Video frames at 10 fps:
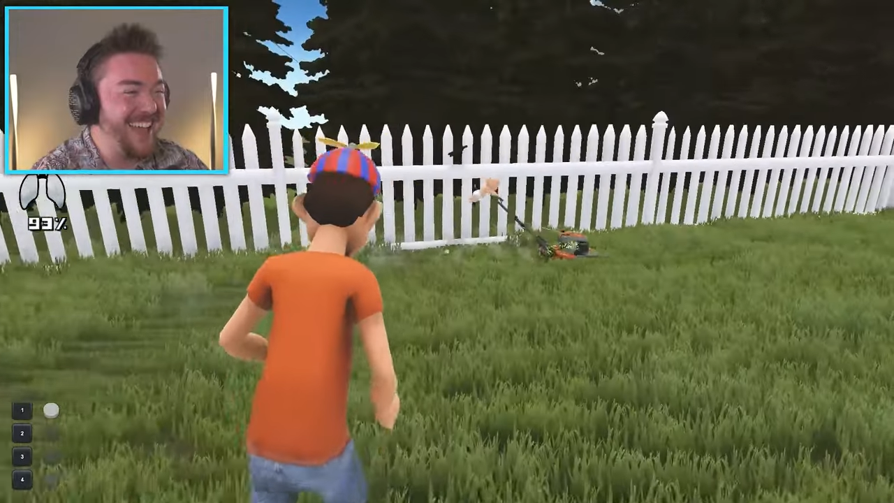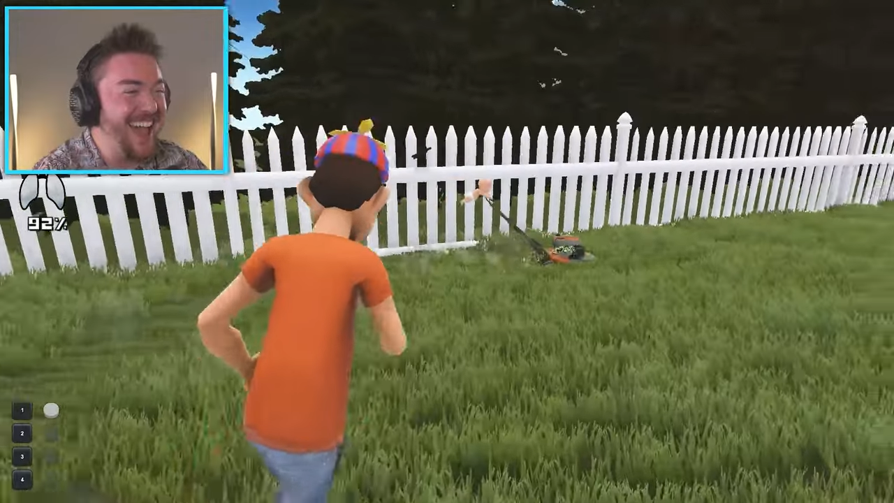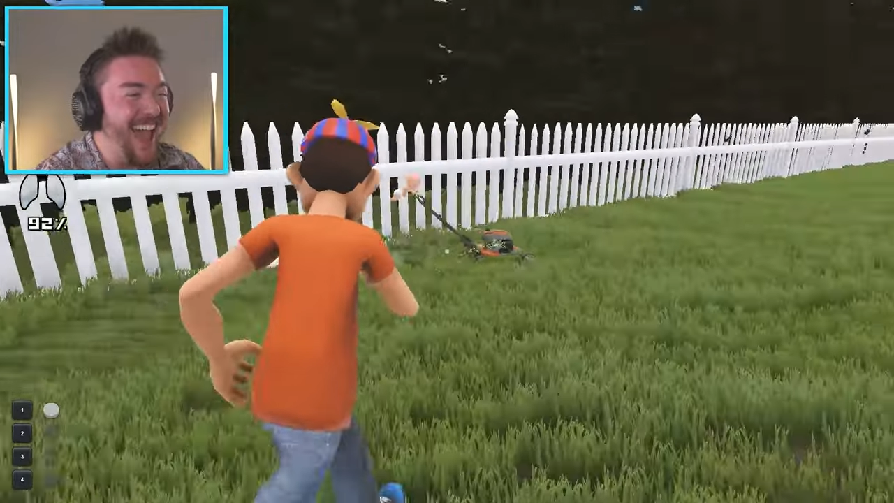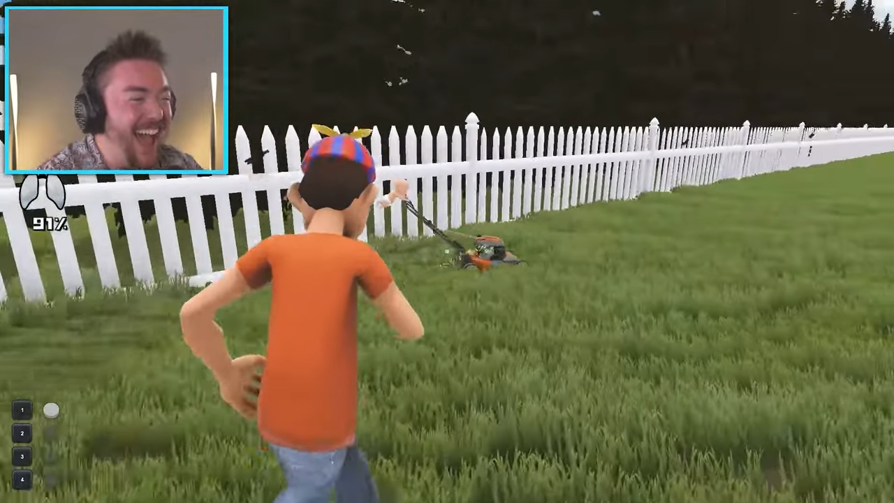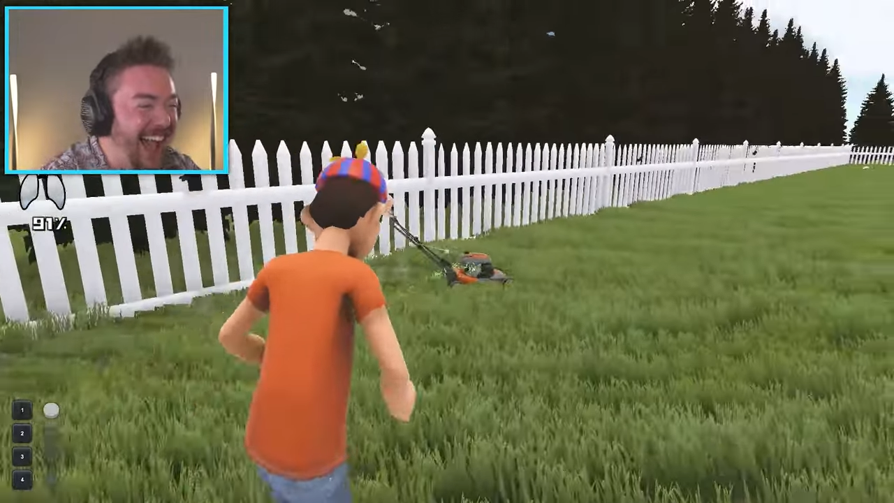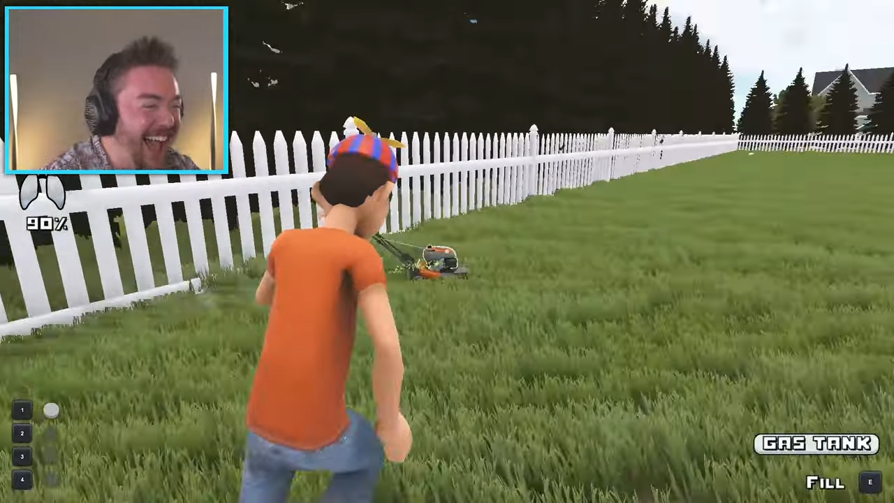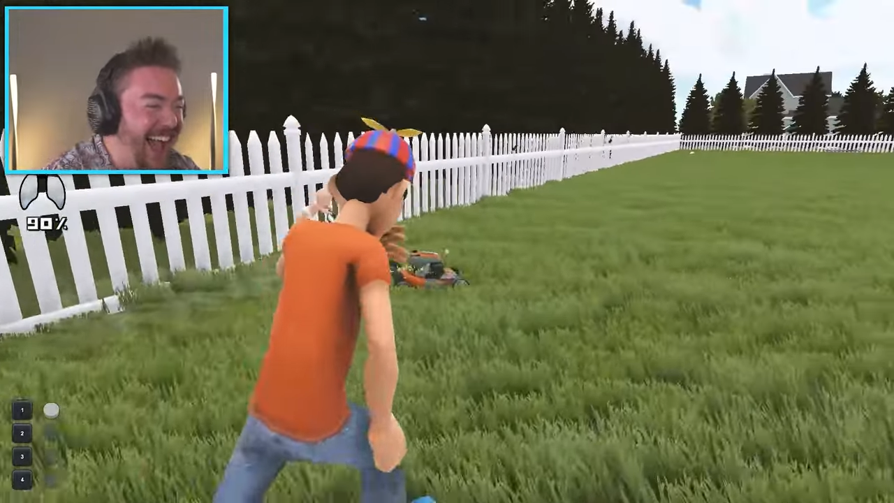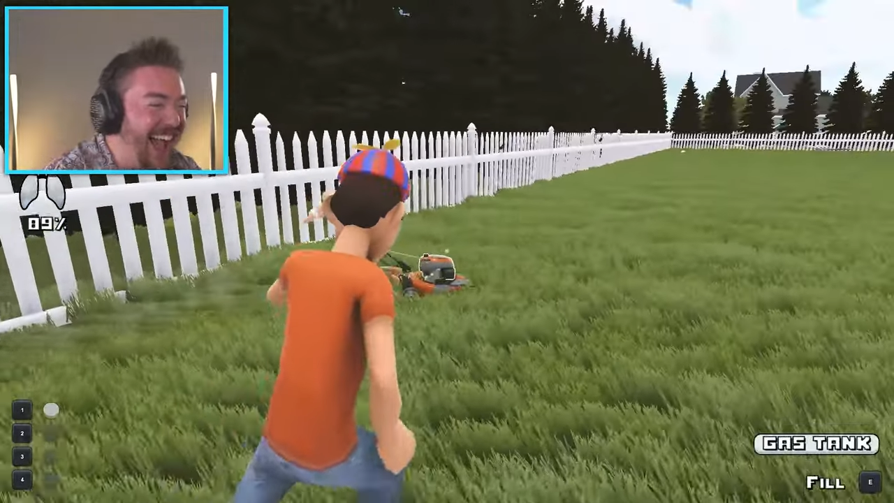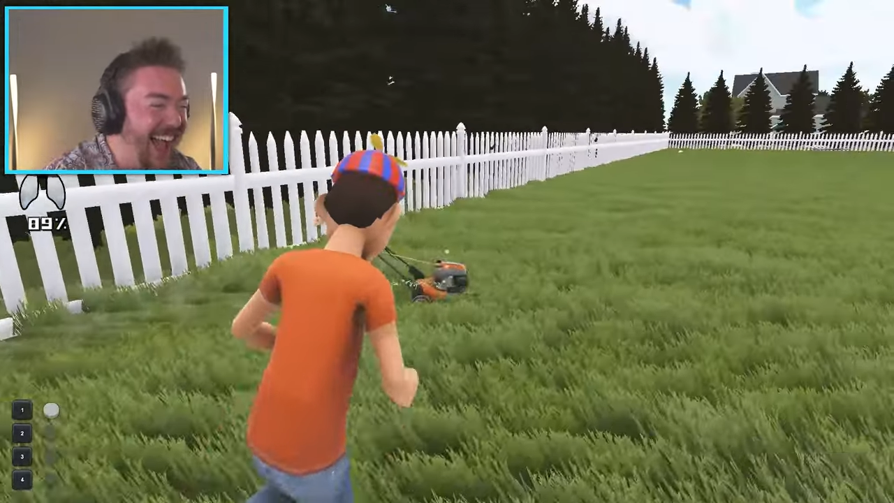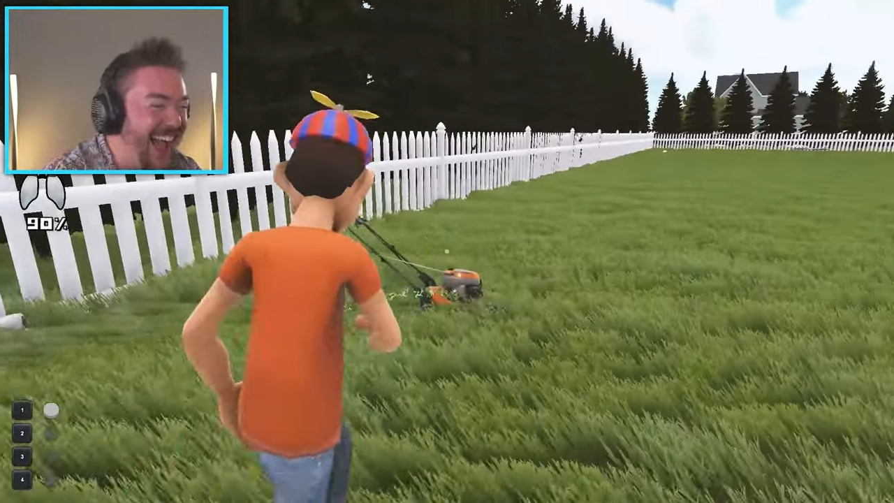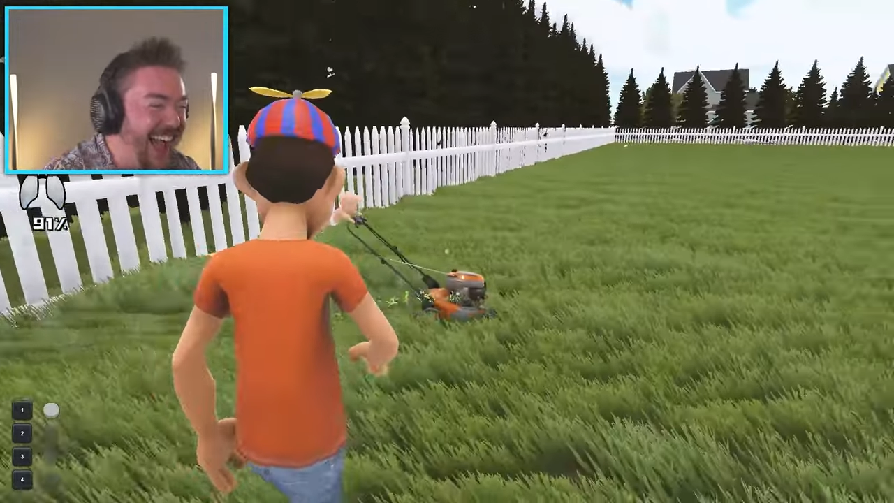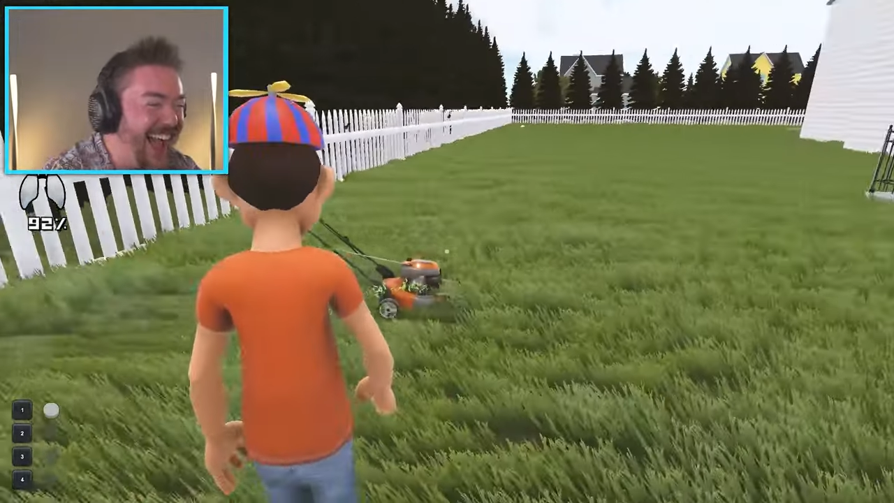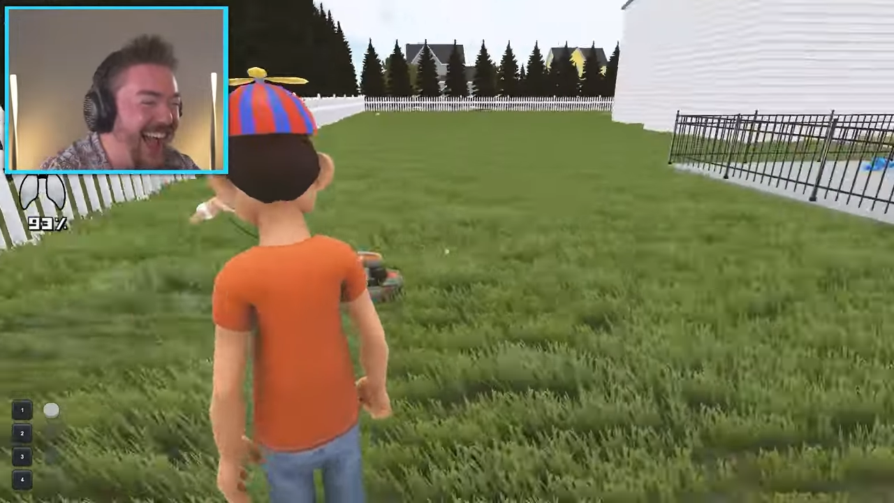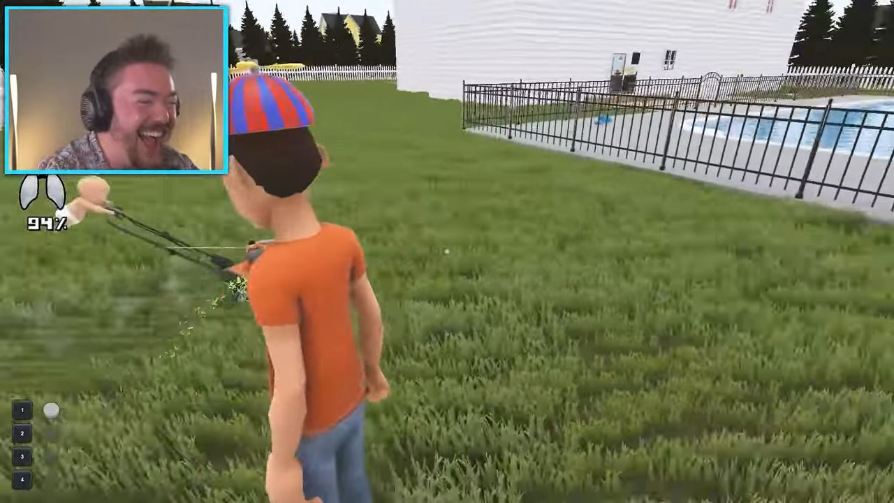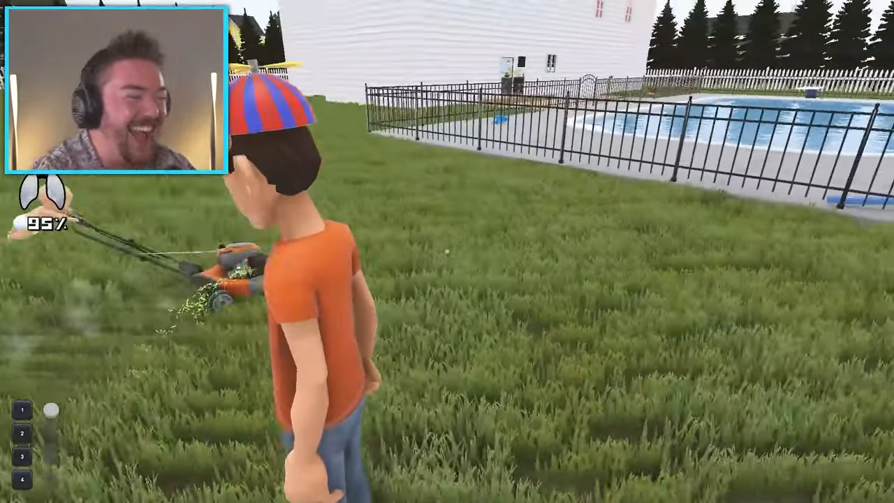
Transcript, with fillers: It's a little weird, but,